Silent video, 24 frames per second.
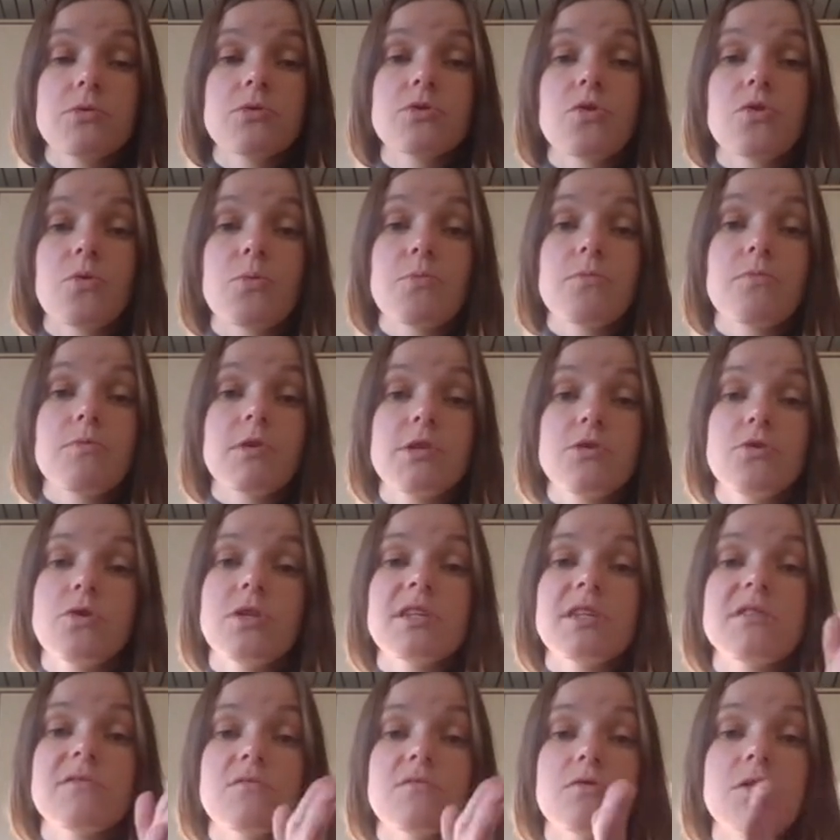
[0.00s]
So we do
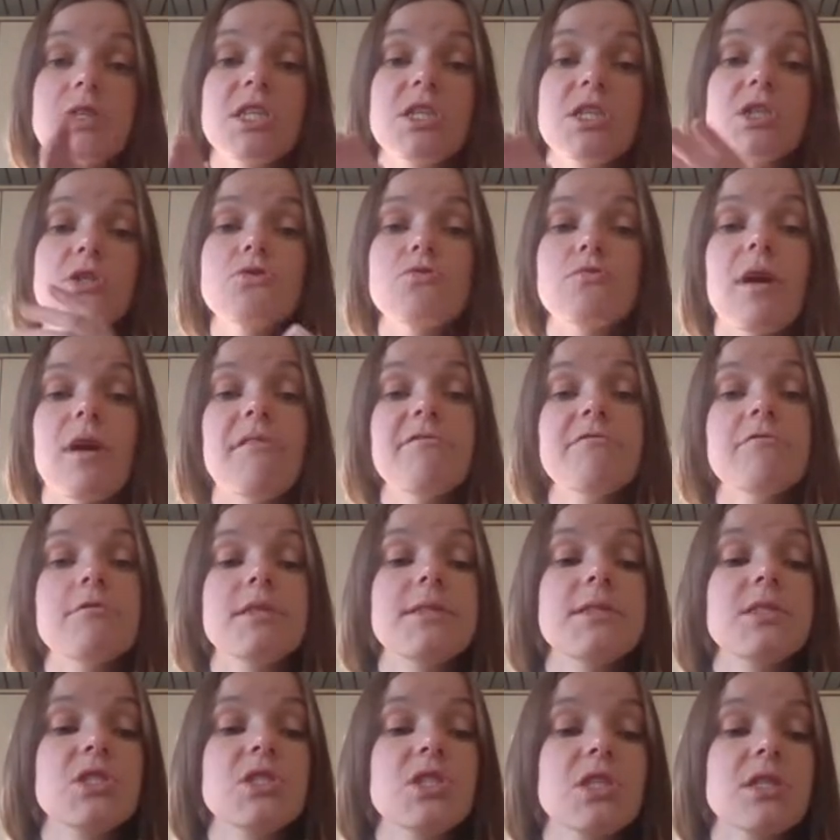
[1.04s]
this for each
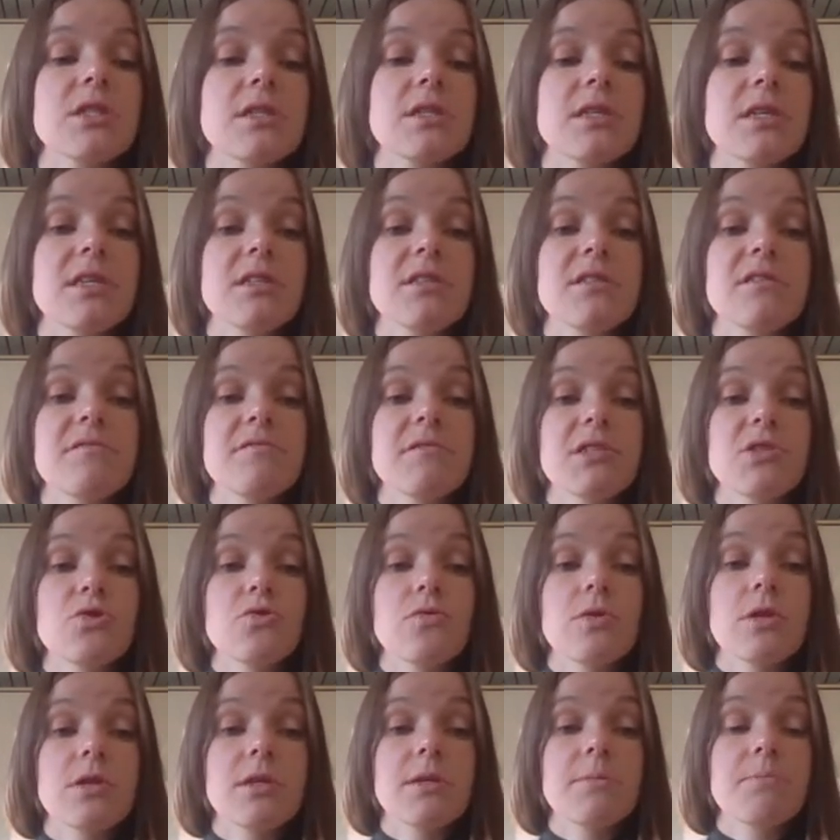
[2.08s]
reference gene
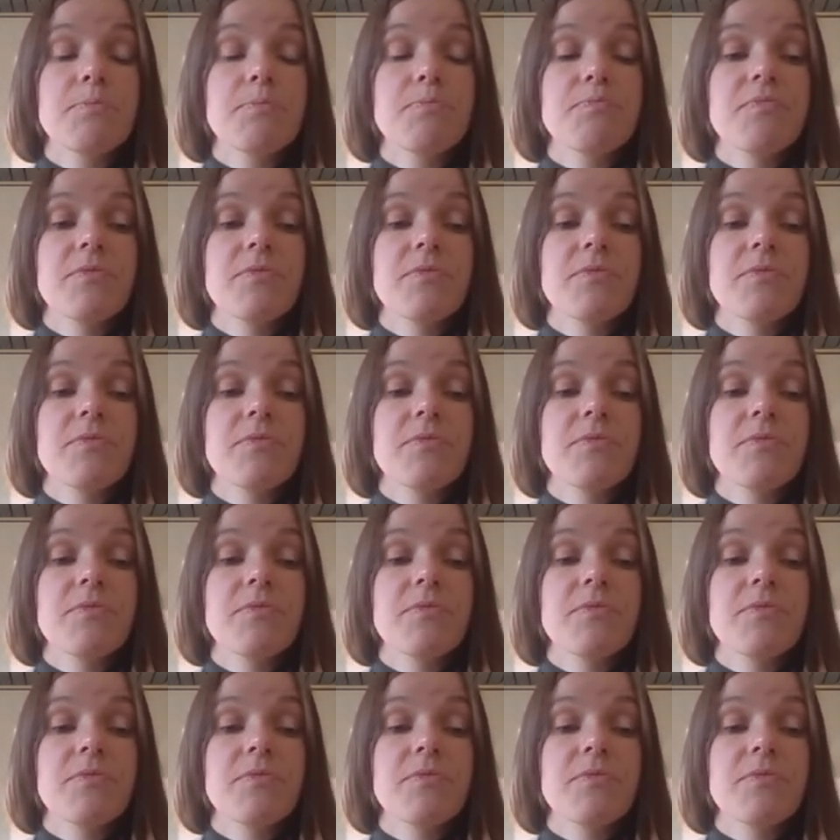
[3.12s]
individually.